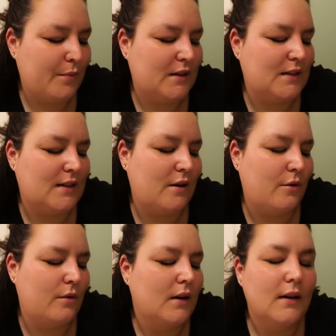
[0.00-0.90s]
And
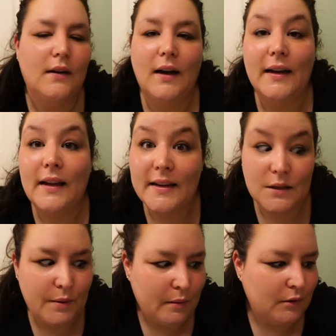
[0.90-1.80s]
so I'd like
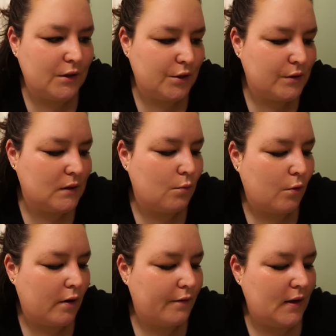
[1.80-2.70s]
to be able to do some
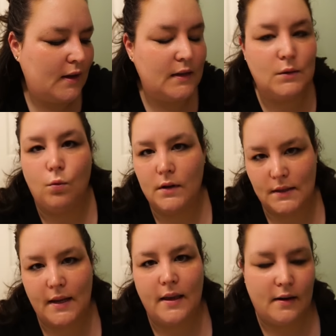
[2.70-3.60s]
more of these once
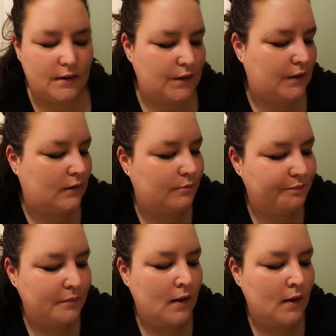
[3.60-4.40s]
I get into